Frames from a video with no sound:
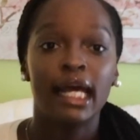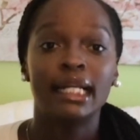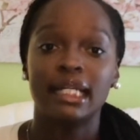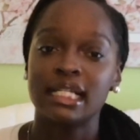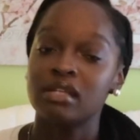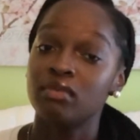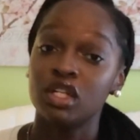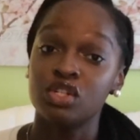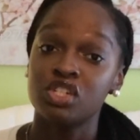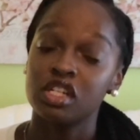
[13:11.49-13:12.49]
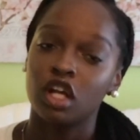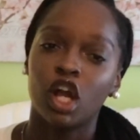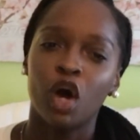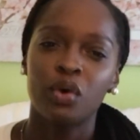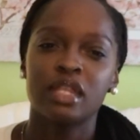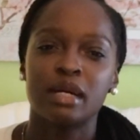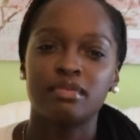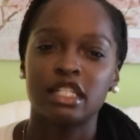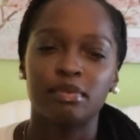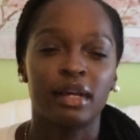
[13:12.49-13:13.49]
doesn't mean you shouldn't go with them
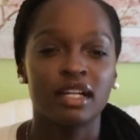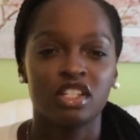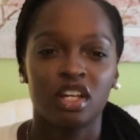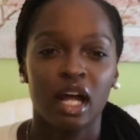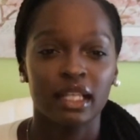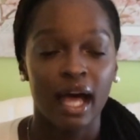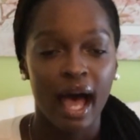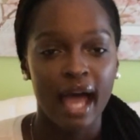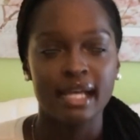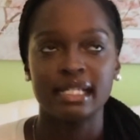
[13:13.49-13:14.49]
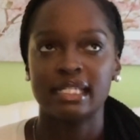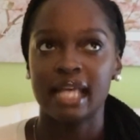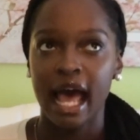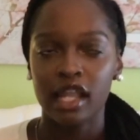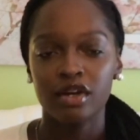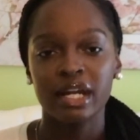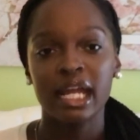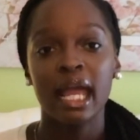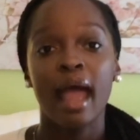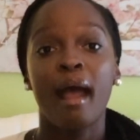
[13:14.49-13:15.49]
just because they're not the highest salary.